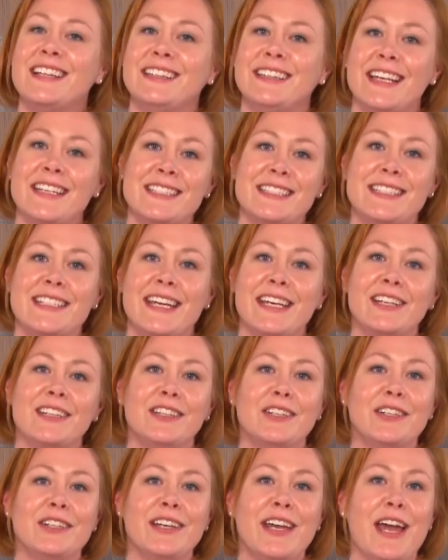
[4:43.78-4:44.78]
Let's take a
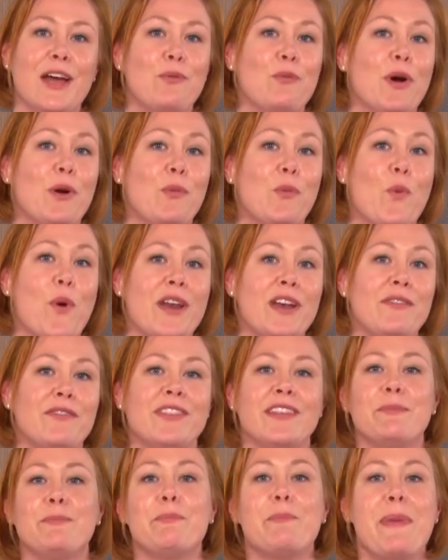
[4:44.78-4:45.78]
look at what one of
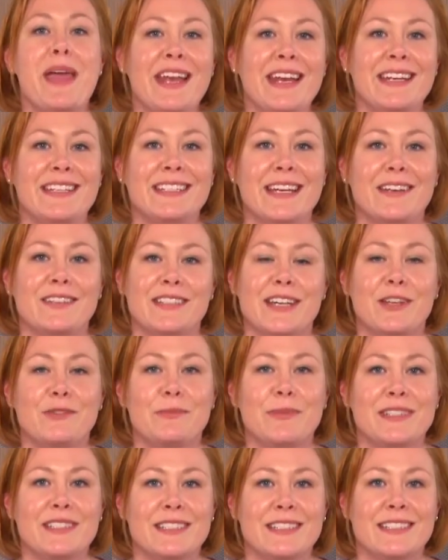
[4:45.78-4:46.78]
the many downtown
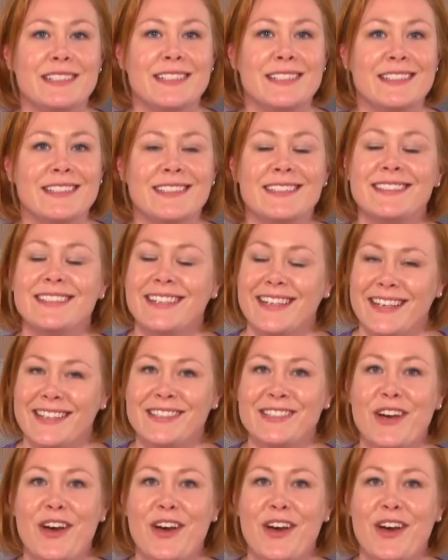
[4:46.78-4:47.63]
businesses is